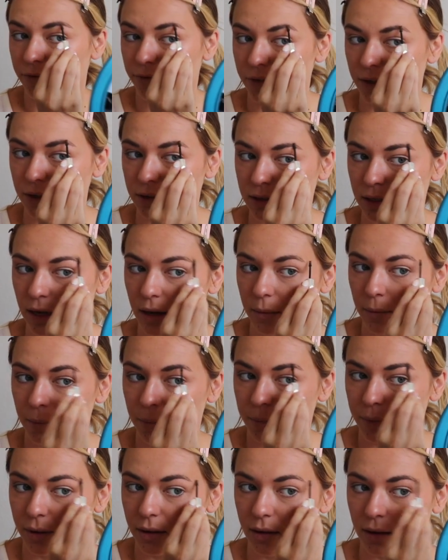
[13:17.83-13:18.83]
fills
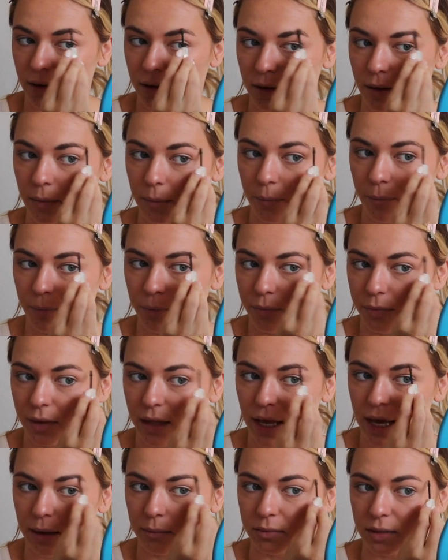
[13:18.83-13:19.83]
up um,
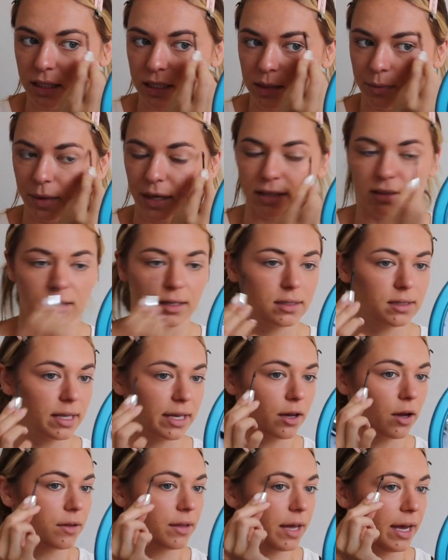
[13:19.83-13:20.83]
the empty spaces.
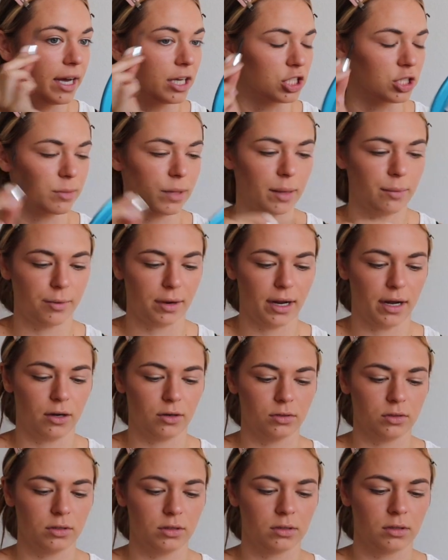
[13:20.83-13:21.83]
Like on the edge of my
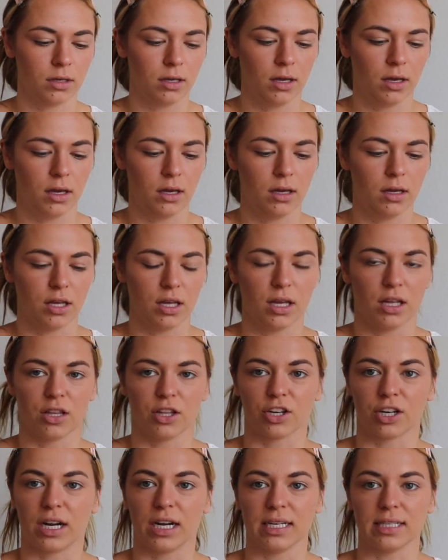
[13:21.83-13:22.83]
brows,
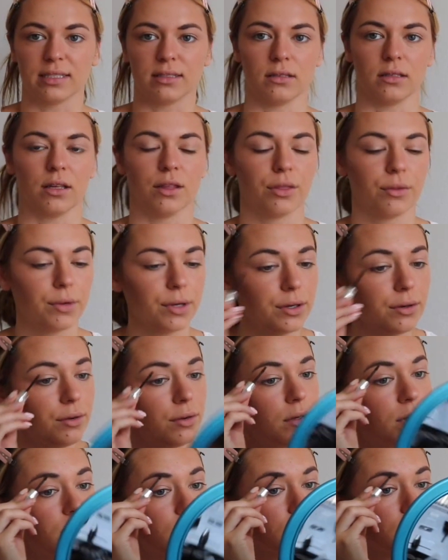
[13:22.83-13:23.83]
they're kind of
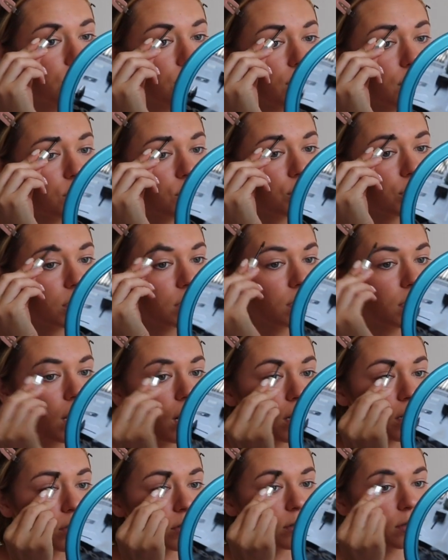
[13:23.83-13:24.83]
see-through, so this just
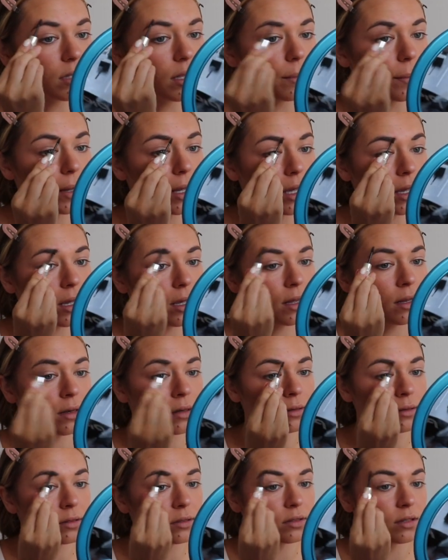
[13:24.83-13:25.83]
colors them
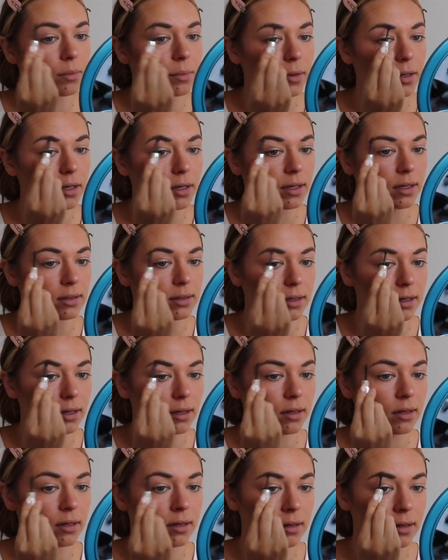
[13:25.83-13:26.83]
in super
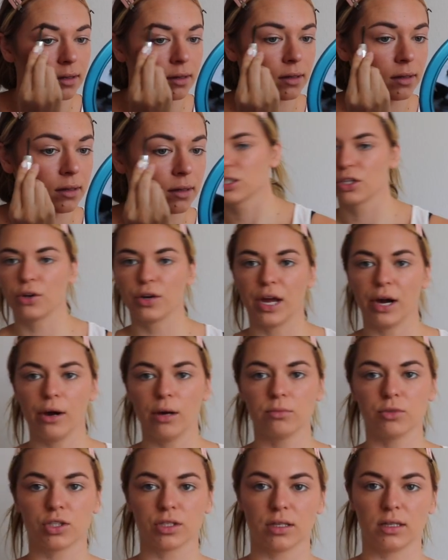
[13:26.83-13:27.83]
easy. So now
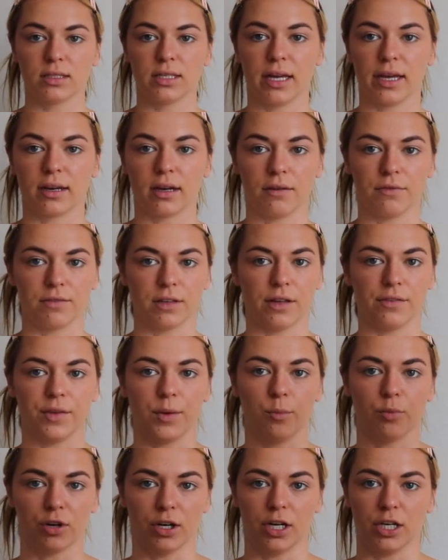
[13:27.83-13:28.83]
I'm just going to take a fluffy
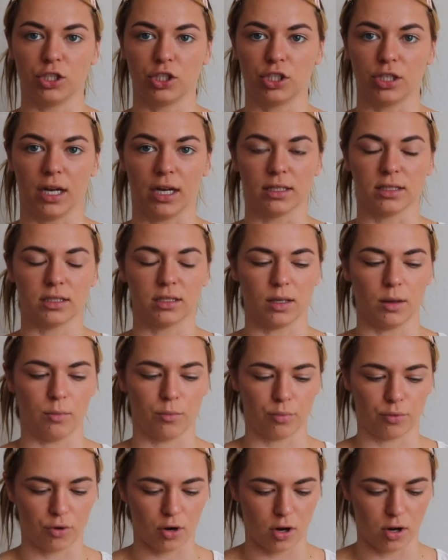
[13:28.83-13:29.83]
brush and
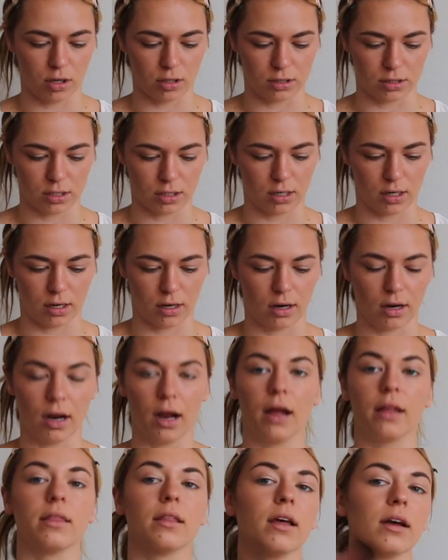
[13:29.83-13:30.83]
some bronzer,
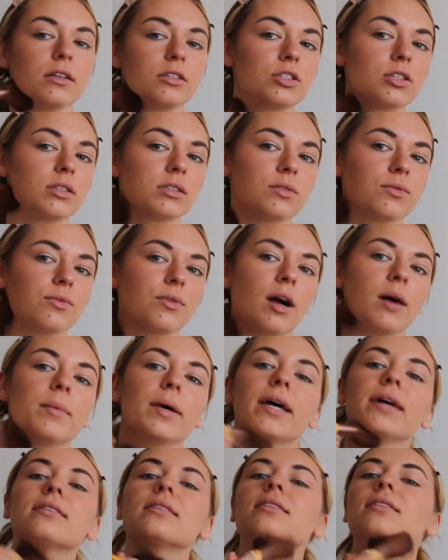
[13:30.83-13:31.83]
and then just rub
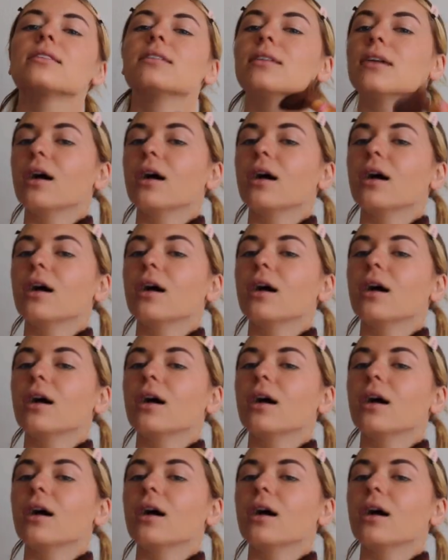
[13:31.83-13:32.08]
it